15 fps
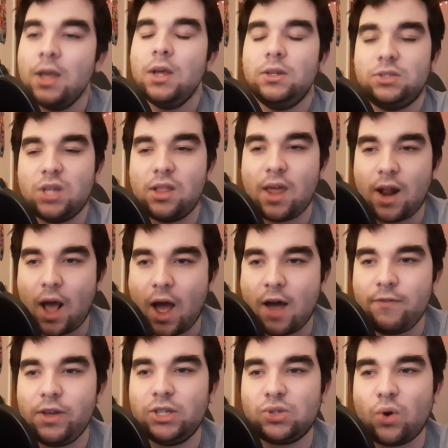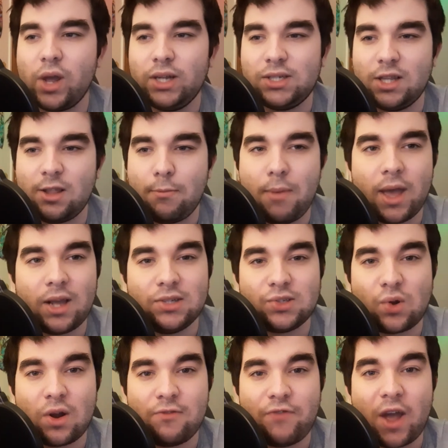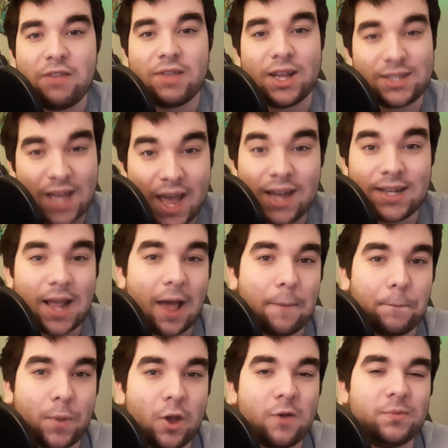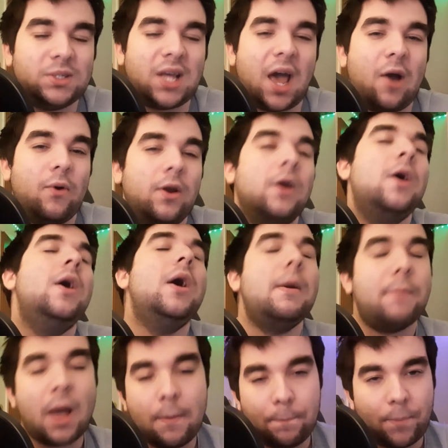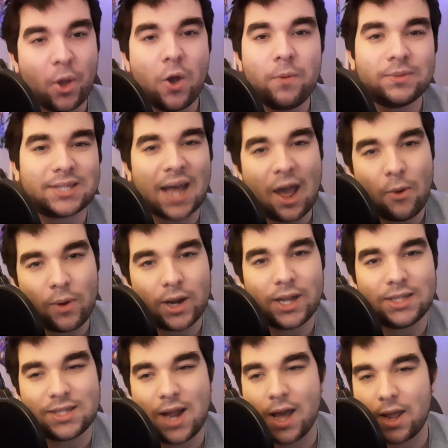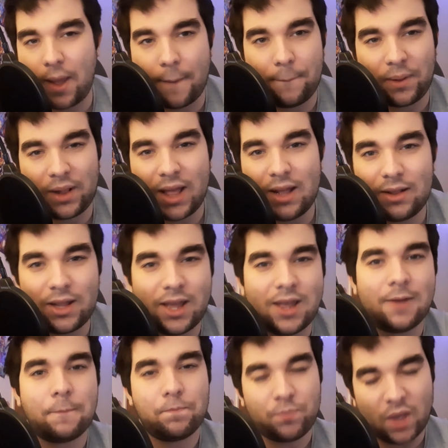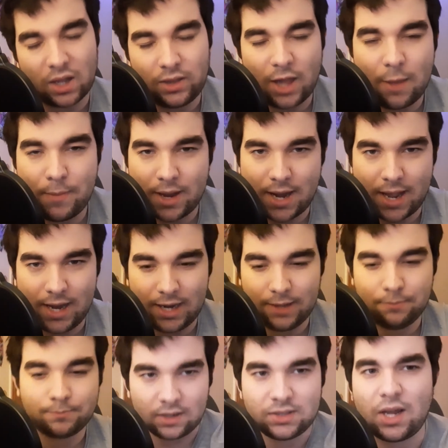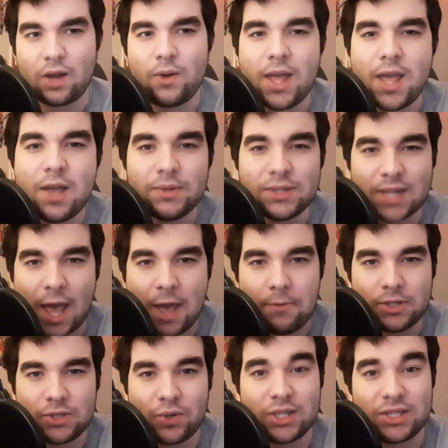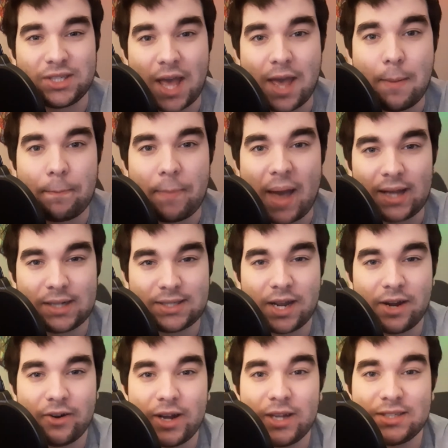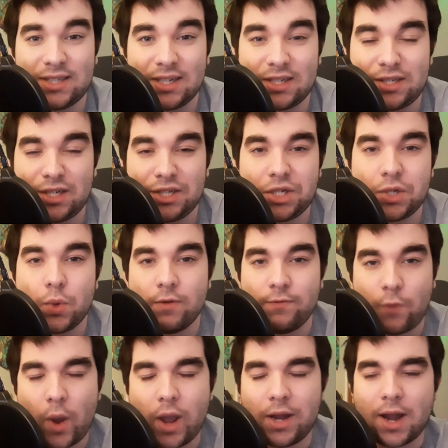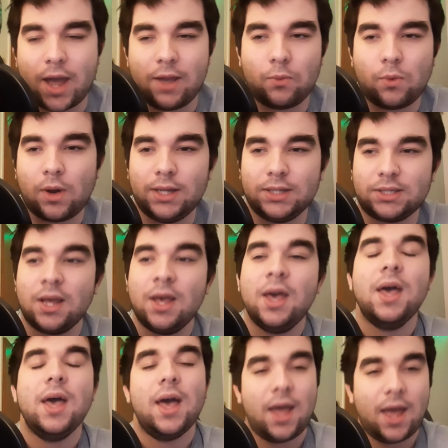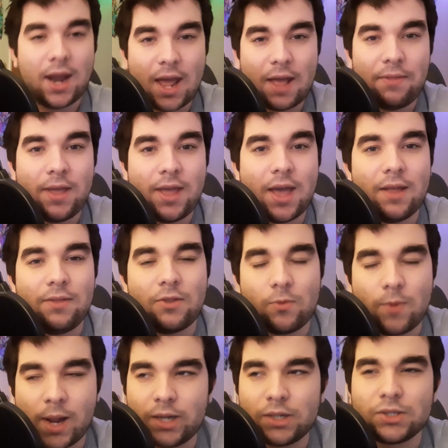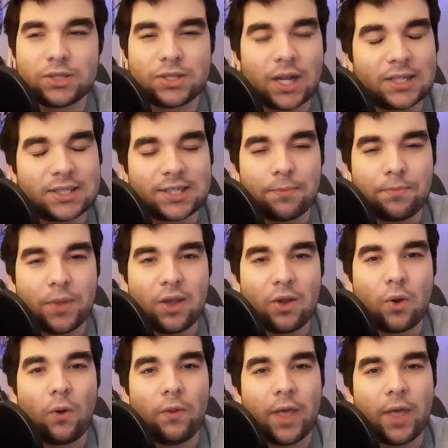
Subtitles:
So then Javi joins in the Megazord fight. They take down Boom Tower, but Boom Tower is not completely eliminated. So he was able to escape back to Area 62 where Void Knight was. And in the end, the Rangers did something cool.